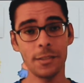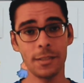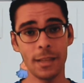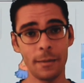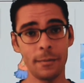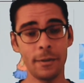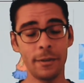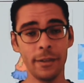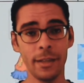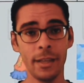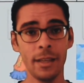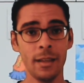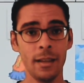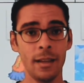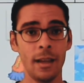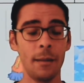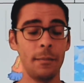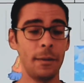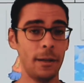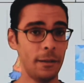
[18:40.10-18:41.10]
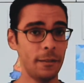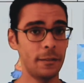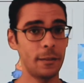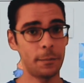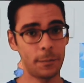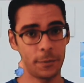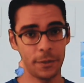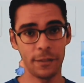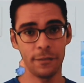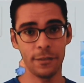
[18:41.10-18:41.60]
summary about the
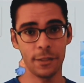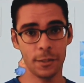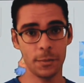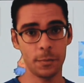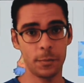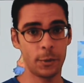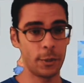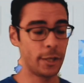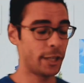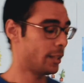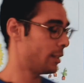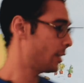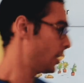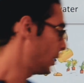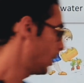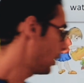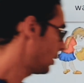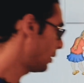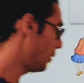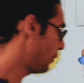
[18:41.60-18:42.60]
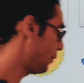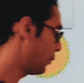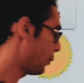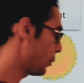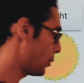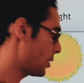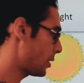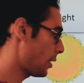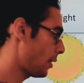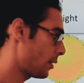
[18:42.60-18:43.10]
previous part. The
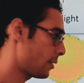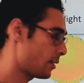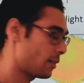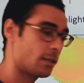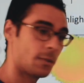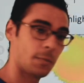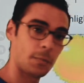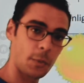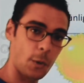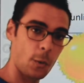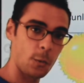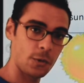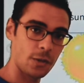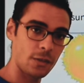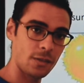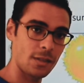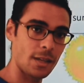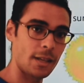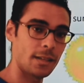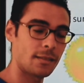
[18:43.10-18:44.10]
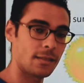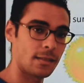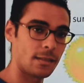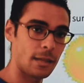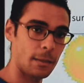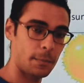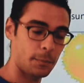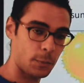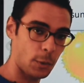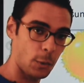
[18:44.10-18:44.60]
photosynthesis process, it's
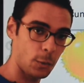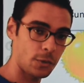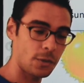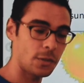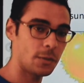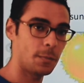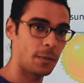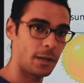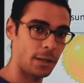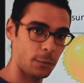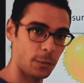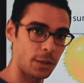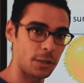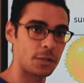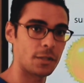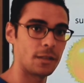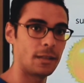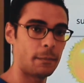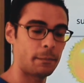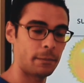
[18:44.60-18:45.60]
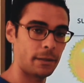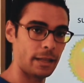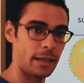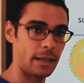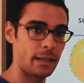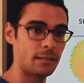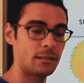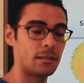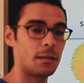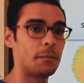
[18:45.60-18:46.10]
the process by which the
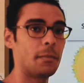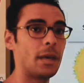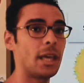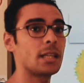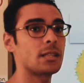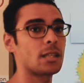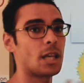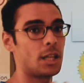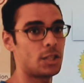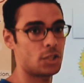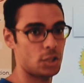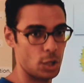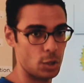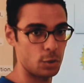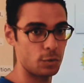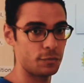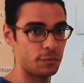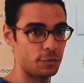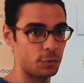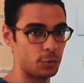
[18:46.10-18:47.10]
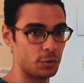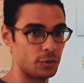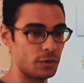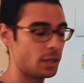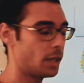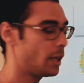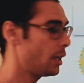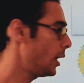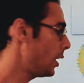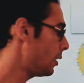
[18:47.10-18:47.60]
plant makes its own food.
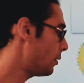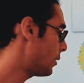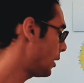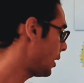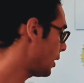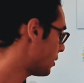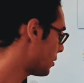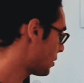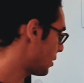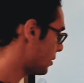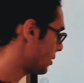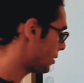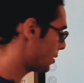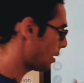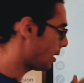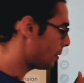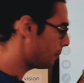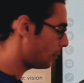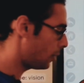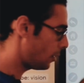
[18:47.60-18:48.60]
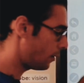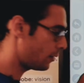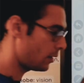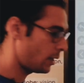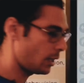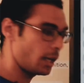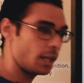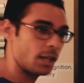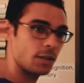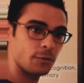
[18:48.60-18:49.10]
It takes some of
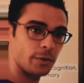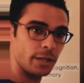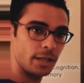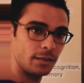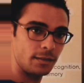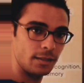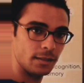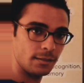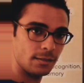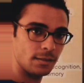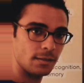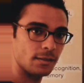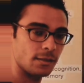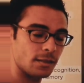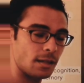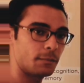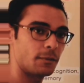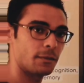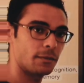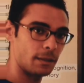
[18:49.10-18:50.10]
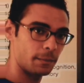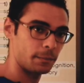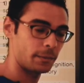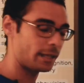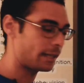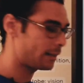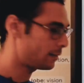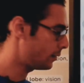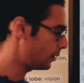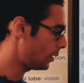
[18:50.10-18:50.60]
the ingredients, some of the
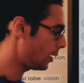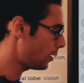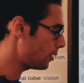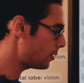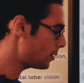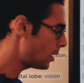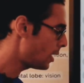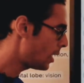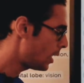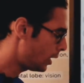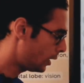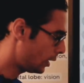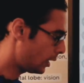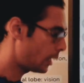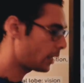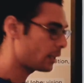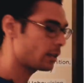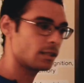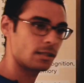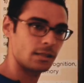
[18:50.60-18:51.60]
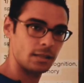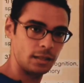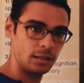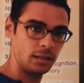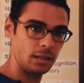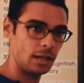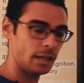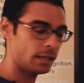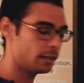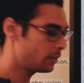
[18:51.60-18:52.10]
plant needs, like the
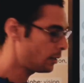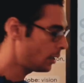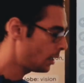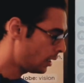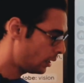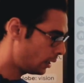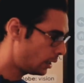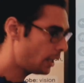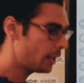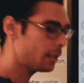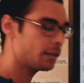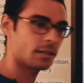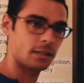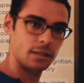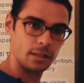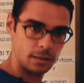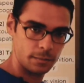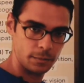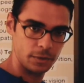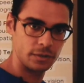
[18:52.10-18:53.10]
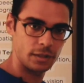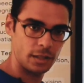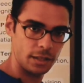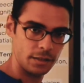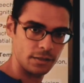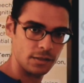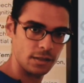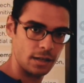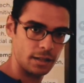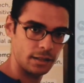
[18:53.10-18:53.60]
sunlight, like the carbon
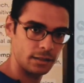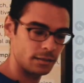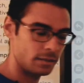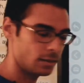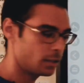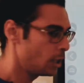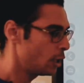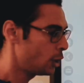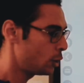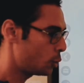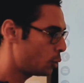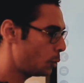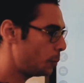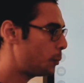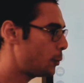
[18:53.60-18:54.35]
dioxide, to